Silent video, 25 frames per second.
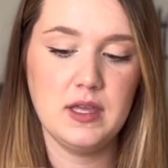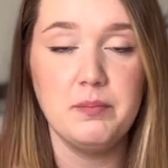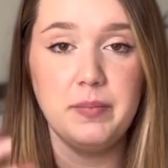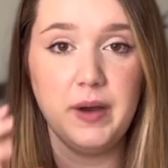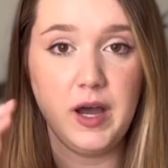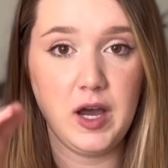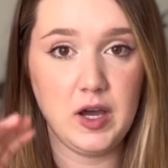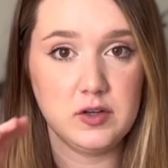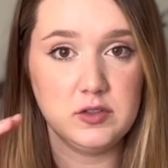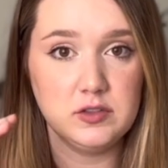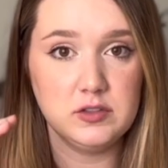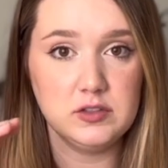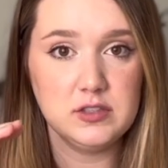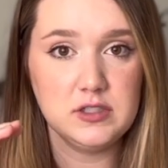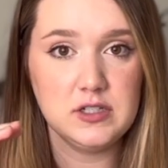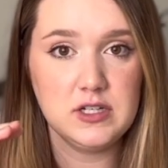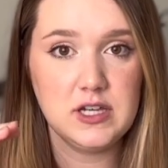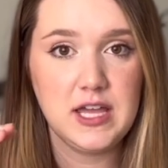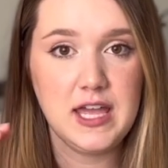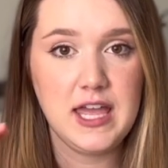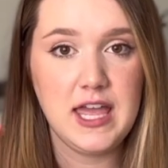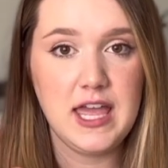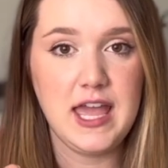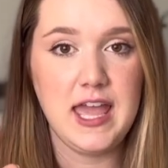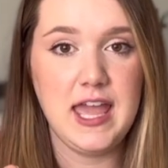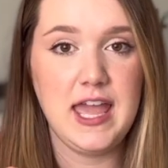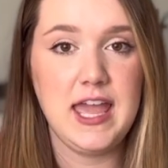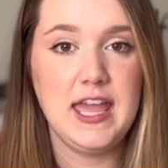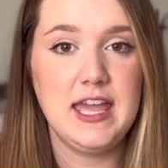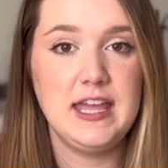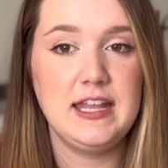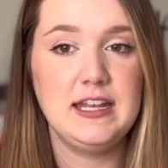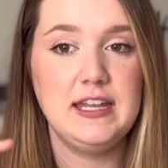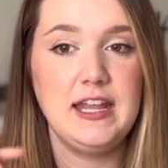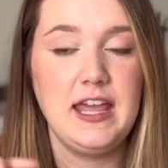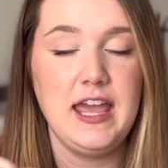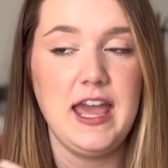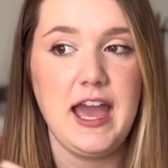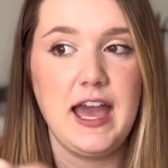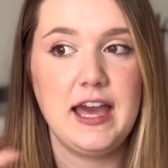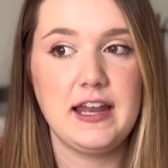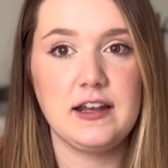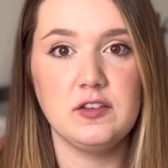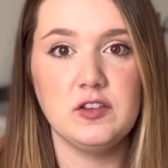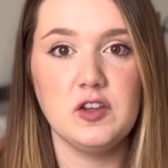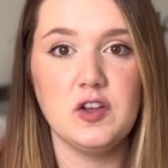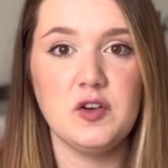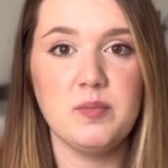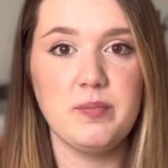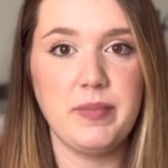bottle and it had a
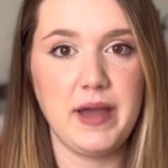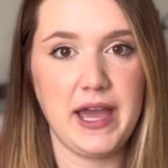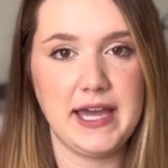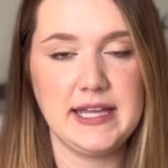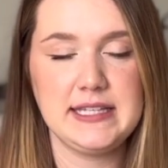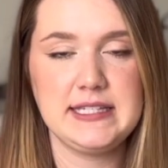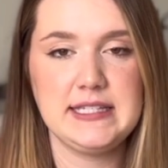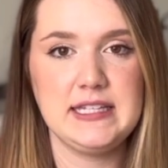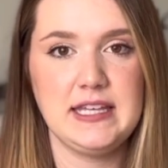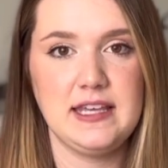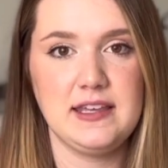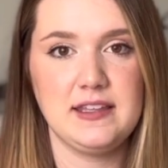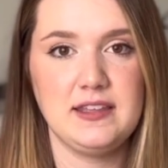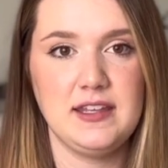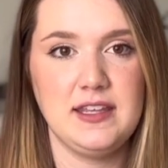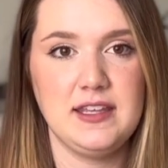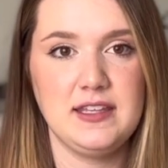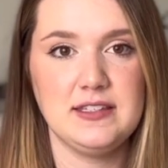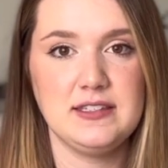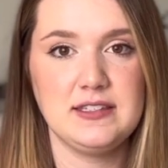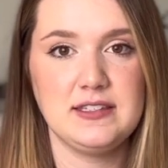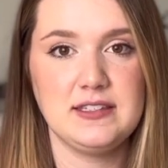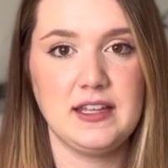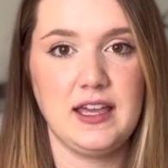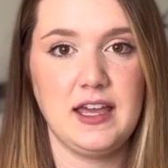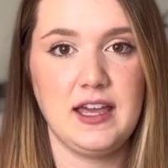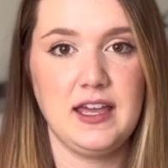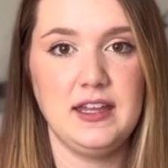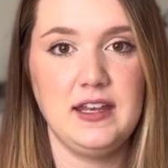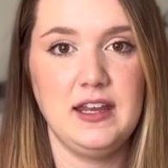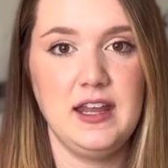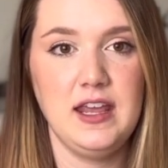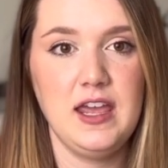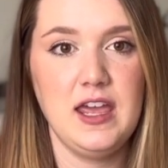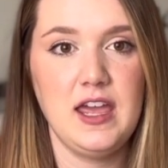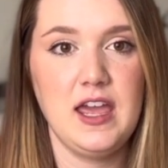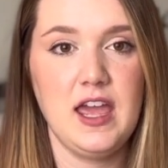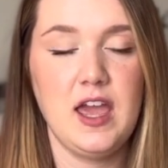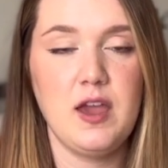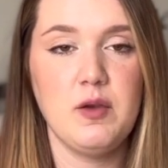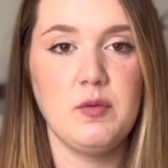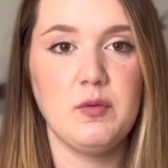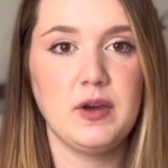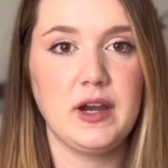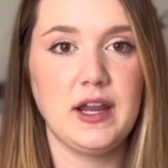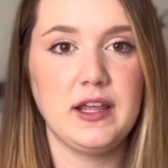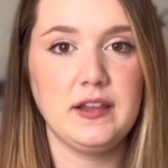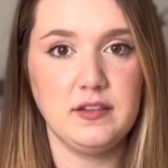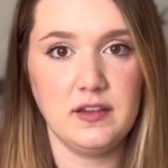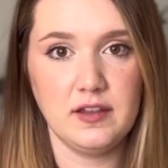little passy on the inside. And
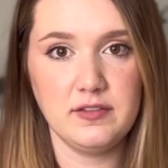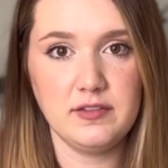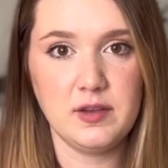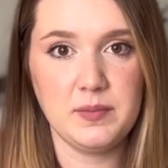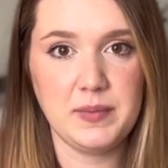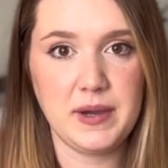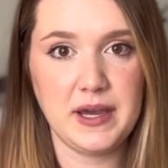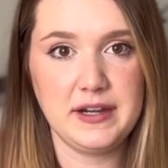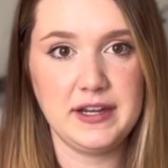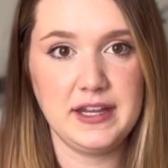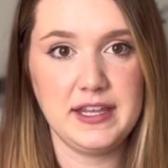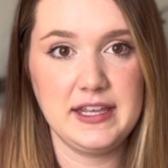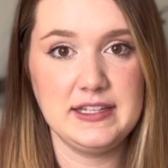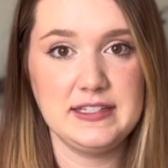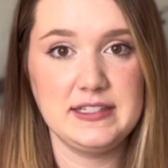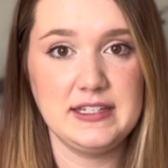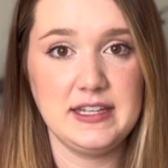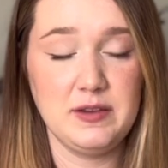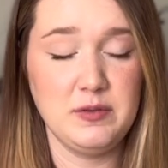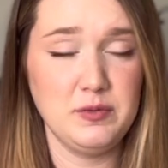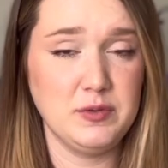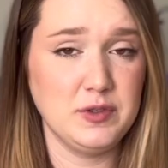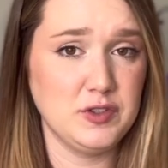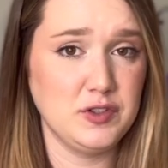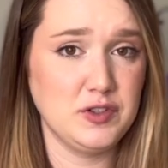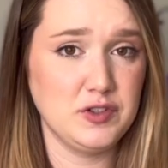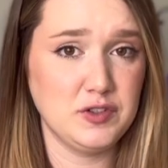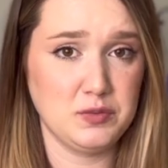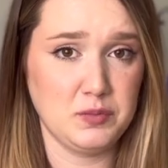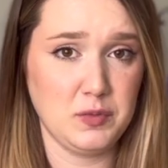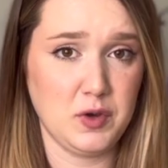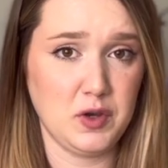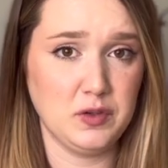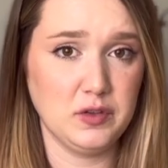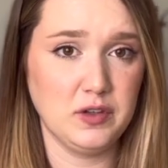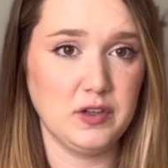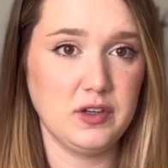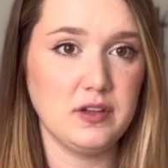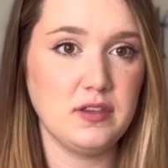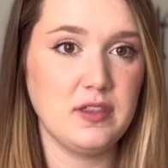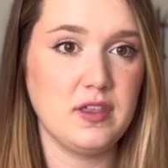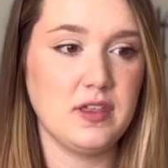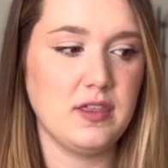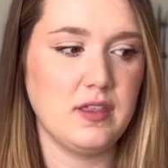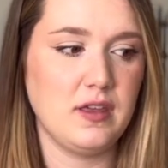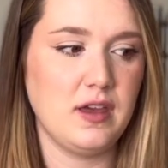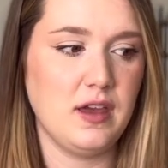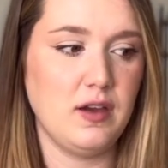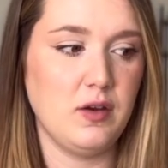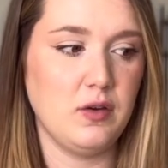what I loved about it is it was smaller than
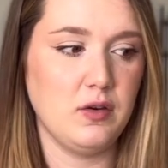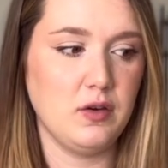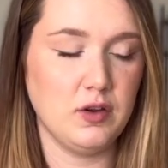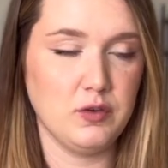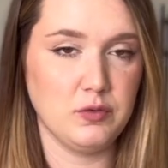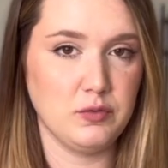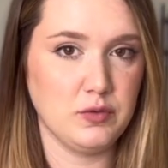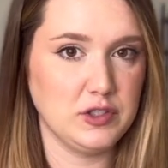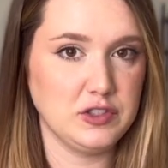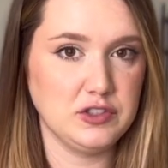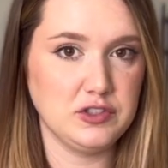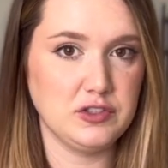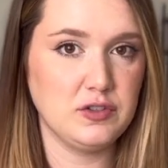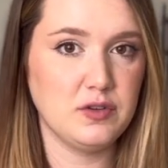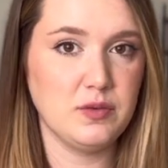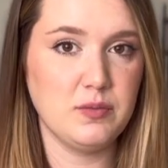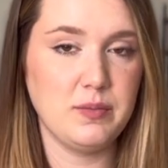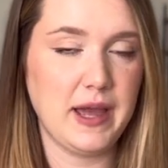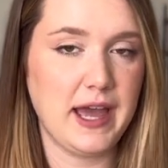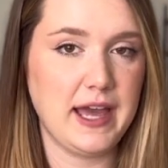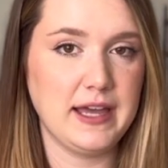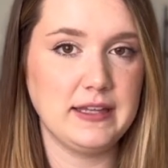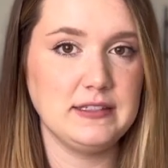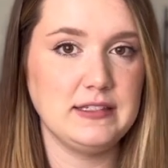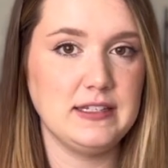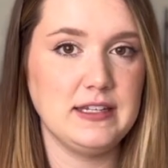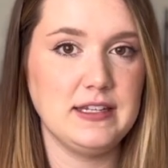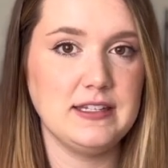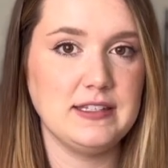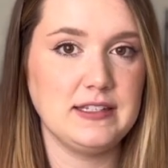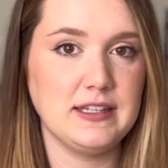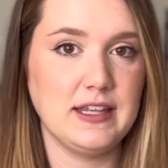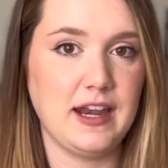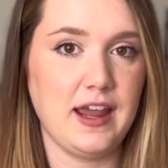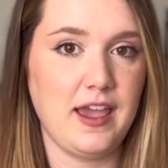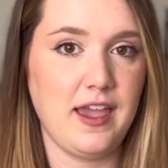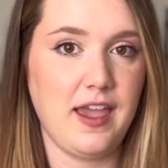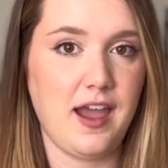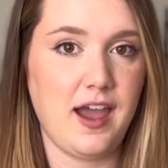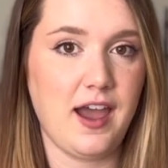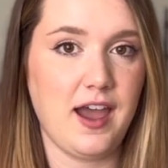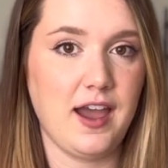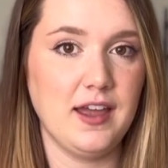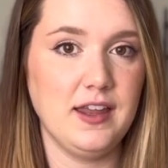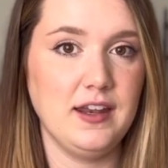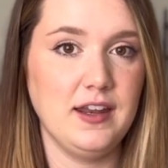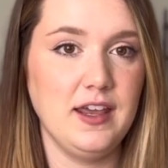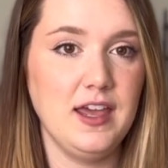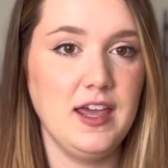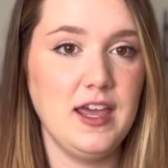the original passies that I
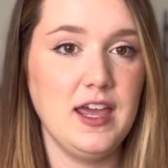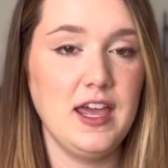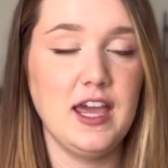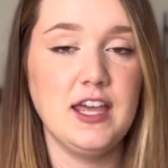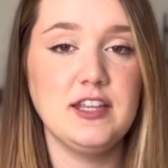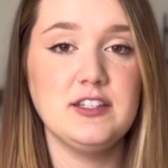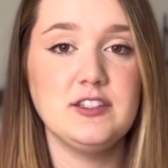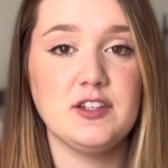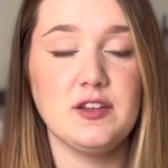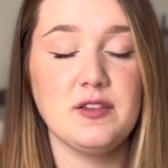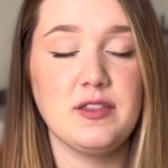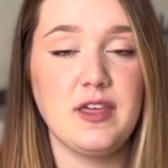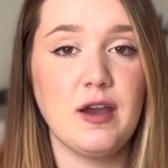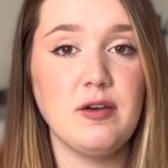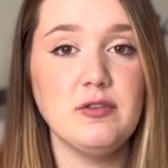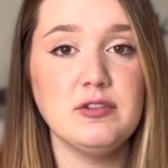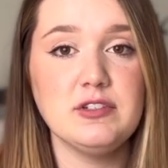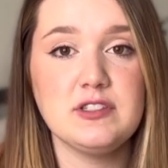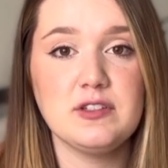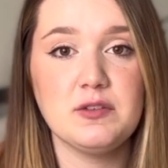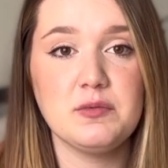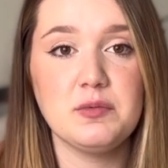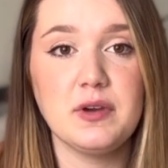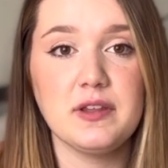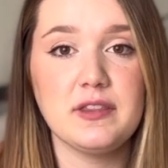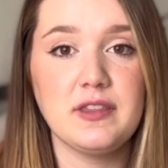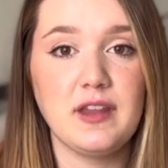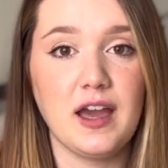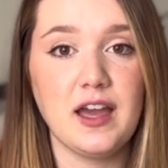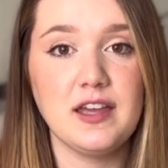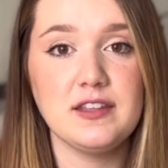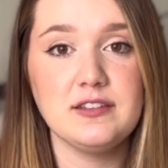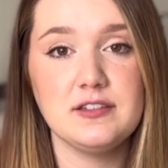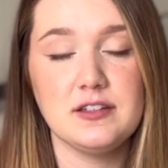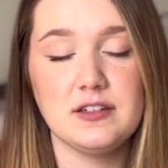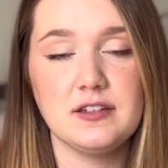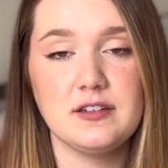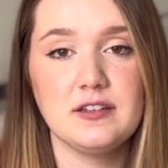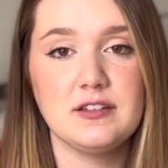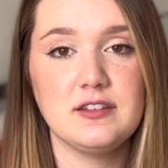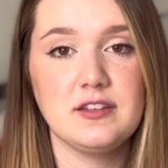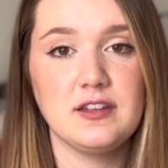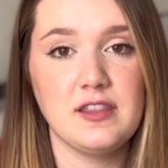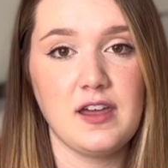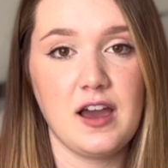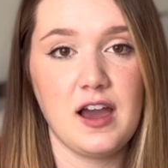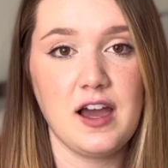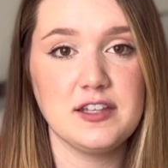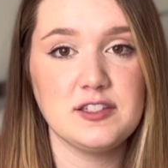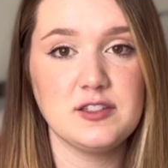had. And so that was the one that I took to the
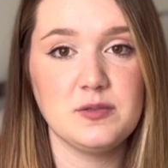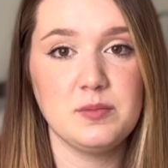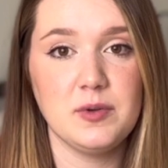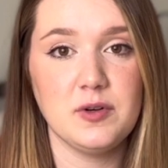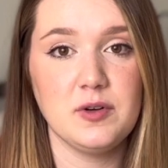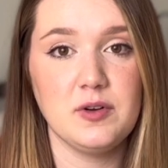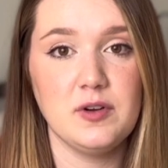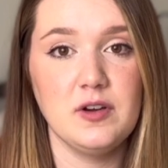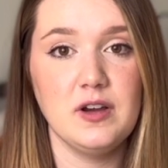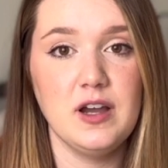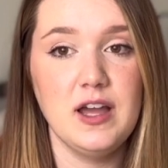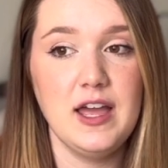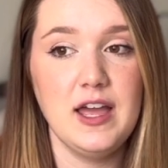hospital,